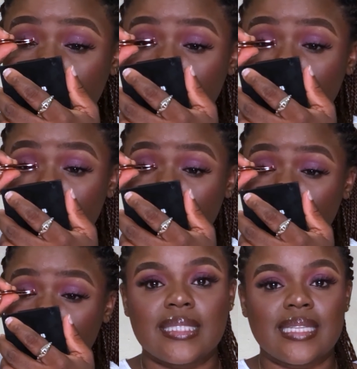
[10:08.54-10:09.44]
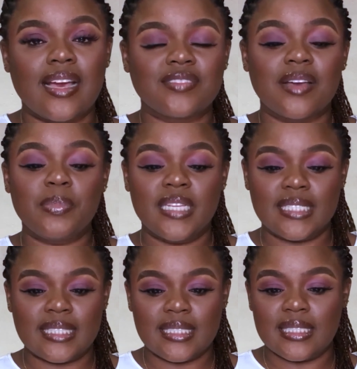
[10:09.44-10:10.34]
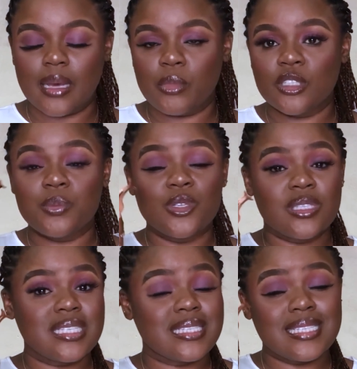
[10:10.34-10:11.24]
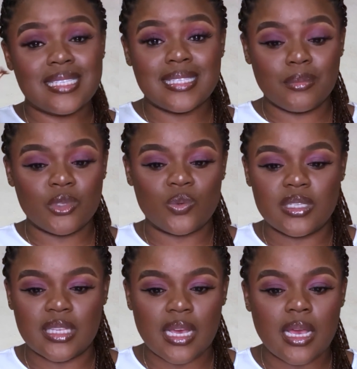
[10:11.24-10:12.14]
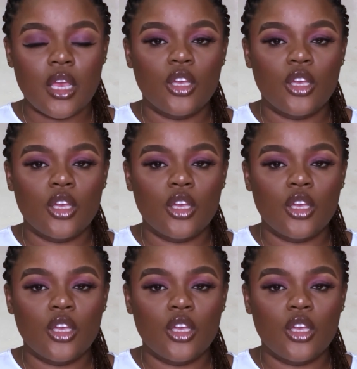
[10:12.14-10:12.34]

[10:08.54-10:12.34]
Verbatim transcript: Cross me once. After placing it, I'm going to be using this same tweezer